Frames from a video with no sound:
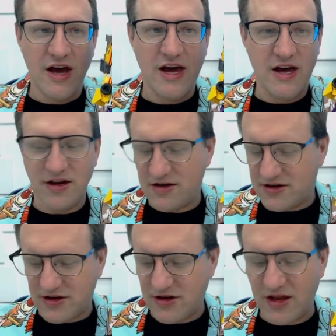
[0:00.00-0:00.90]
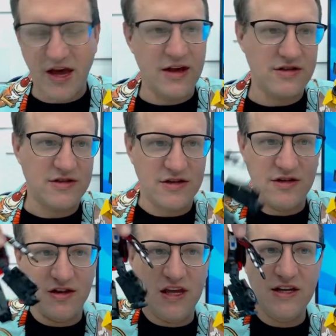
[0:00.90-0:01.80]
And, and
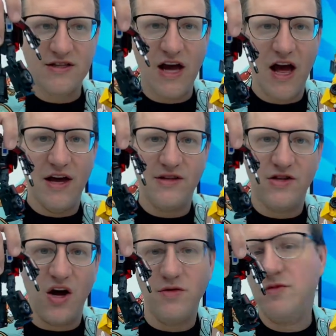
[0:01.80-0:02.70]
these guys,